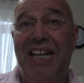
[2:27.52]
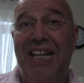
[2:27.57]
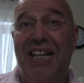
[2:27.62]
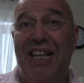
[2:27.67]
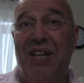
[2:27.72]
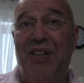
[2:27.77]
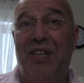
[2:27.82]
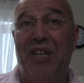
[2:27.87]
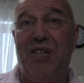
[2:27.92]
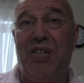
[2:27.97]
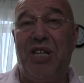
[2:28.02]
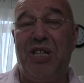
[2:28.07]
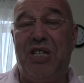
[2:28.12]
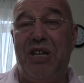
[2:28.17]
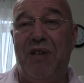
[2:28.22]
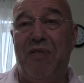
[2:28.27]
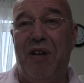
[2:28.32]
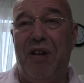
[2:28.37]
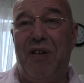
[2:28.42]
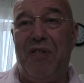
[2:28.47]

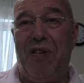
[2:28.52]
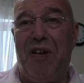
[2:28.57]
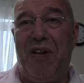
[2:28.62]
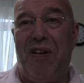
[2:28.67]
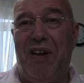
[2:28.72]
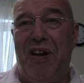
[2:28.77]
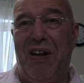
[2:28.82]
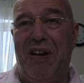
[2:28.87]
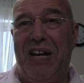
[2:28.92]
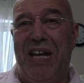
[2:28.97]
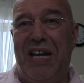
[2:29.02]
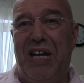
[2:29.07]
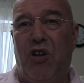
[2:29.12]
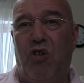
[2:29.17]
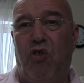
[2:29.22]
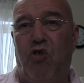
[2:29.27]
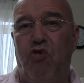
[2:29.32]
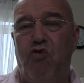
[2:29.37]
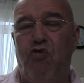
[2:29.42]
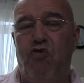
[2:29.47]
There's a, a, an
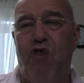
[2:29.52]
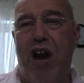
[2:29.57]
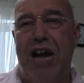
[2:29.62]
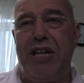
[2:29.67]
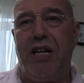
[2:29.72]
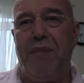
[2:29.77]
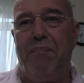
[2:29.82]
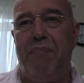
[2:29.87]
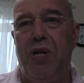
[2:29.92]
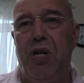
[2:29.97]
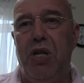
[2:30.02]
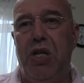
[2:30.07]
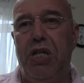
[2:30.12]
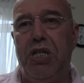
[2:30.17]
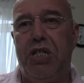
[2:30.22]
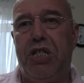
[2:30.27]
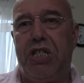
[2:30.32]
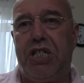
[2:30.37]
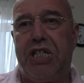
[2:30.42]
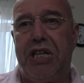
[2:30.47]

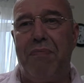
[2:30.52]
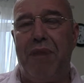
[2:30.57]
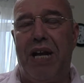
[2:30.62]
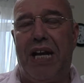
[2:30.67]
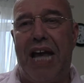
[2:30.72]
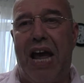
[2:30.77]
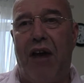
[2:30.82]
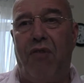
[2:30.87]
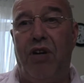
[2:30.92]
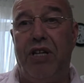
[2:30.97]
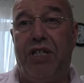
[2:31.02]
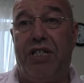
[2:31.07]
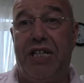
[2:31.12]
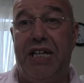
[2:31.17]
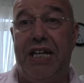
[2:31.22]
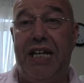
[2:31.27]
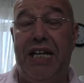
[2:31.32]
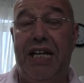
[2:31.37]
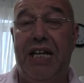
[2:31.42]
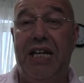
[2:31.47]
incredible
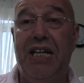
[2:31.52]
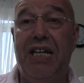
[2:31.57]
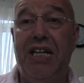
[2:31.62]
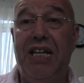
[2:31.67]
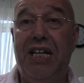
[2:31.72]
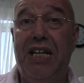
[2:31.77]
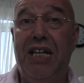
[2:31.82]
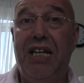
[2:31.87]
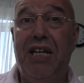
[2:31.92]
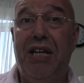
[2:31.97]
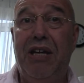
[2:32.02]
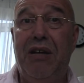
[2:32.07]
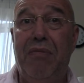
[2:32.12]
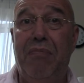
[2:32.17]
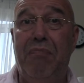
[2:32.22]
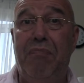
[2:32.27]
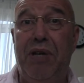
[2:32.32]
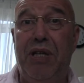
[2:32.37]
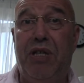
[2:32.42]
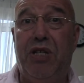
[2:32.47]
similarity
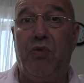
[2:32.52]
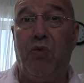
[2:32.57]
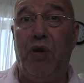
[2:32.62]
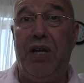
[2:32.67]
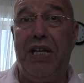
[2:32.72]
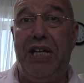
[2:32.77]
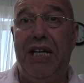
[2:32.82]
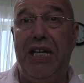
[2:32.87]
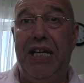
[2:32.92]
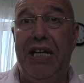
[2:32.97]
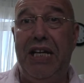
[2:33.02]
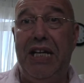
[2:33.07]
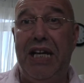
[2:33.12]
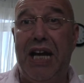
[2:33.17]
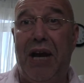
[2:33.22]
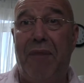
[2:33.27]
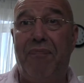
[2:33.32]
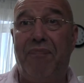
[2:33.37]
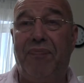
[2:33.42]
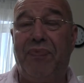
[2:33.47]

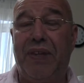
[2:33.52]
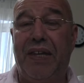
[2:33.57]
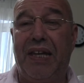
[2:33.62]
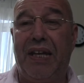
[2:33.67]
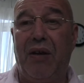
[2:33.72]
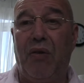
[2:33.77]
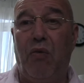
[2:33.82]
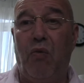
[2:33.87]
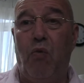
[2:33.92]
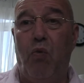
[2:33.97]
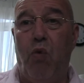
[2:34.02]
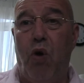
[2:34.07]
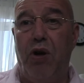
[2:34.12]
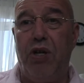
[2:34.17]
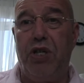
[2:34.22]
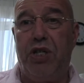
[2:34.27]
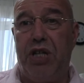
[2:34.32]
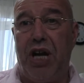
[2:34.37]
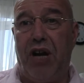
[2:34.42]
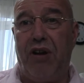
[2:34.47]
between
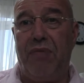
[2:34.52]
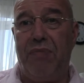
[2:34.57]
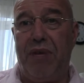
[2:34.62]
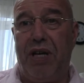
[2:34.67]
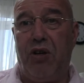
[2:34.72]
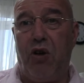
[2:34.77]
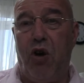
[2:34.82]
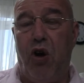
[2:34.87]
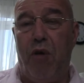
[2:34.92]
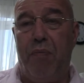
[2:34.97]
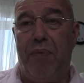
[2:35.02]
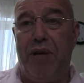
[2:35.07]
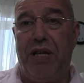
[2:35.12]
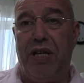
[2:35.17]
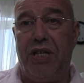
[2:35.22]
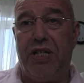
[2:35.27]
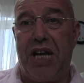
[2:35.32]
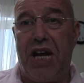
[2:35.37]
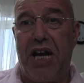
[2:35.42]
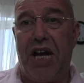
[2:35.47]
what Jeremy Corbyn
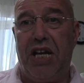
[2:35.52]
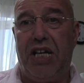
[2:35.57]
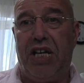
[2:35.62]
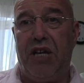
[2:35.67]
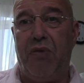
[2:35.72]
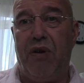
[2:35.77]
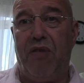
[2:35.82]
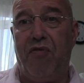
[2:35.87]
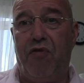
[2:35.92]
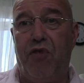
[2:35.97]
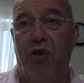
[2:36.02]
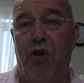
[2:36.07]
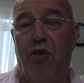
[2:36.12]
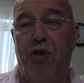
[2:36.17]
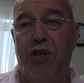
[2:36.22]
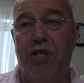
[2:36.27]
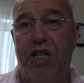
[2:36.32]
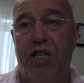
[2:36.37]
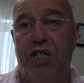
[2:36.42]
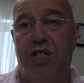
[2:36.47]
is arguing
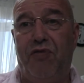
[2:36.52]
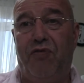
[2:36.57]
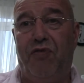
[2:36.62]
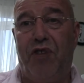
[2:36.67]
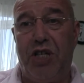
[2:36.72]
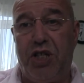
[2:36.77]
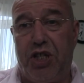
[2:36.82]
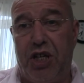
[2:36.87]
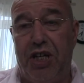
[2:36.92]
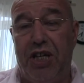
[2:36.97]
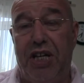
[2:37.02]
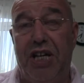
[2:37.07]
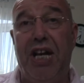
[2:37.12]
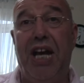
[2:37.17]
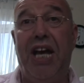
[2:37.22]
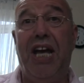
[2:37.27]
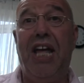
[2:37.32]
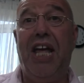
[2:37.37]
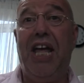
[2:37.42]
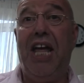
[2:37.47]
for as his
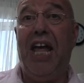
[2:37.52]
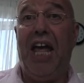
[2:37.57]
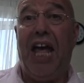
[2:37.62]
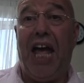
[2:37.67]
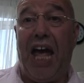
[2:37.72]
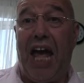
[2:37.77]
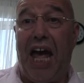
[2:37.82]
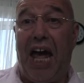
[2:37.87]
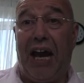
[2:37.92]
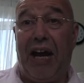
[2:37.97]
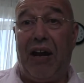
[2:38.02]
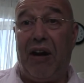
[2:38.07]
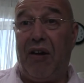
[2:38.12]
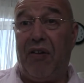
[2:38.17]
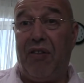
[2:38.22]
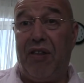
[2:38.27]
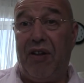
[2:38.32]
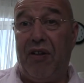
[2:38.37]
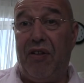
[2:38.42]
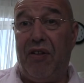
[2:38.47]
vision
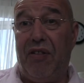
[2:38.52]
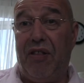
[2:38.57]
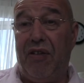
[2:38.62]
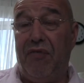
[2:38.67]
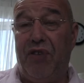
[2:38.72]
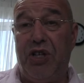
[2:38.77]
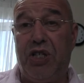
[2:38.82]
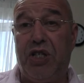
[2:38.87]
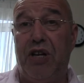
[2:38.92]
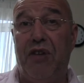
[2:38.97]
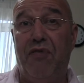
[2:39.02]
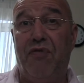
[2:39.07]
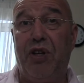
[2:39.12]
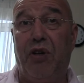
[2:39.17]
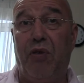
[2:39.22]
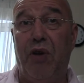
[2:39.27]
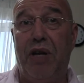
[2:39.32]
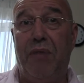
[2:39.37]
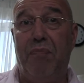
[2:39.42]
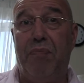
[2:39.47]
and the, the vision of the
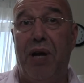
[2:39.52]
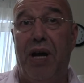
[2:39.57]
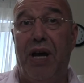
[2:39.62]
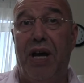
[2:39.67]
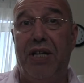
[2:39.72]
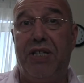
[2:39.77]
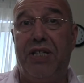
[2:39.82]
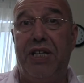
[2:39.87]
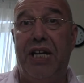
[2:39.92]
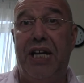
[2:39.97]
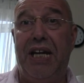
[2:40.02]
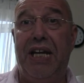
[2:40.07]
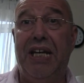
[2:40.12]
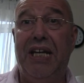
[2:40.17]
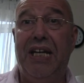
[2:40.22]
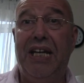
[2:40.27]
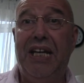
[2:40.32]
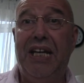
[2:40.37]
Green Party.